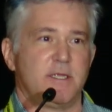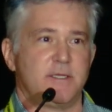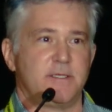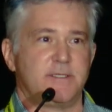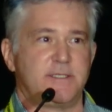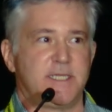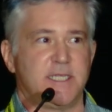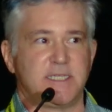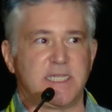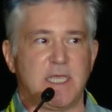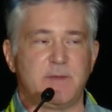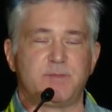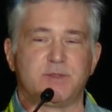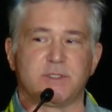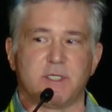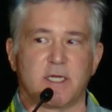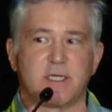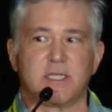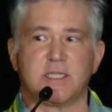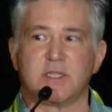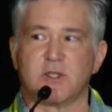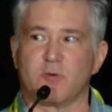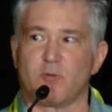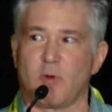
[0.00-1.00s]
did they plug
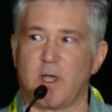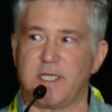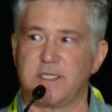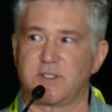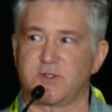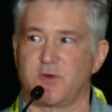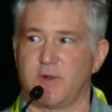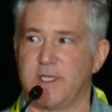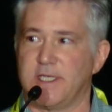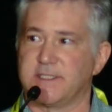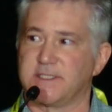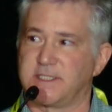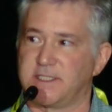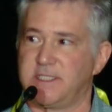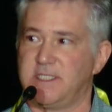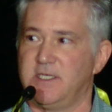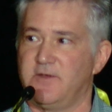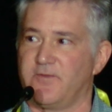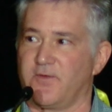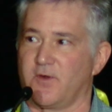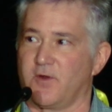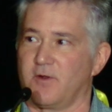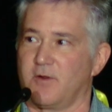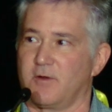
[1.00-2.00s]
in the right
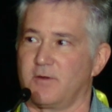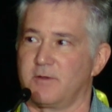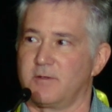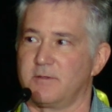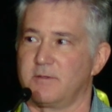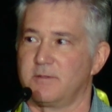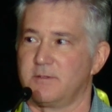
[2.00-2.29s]
transceiver?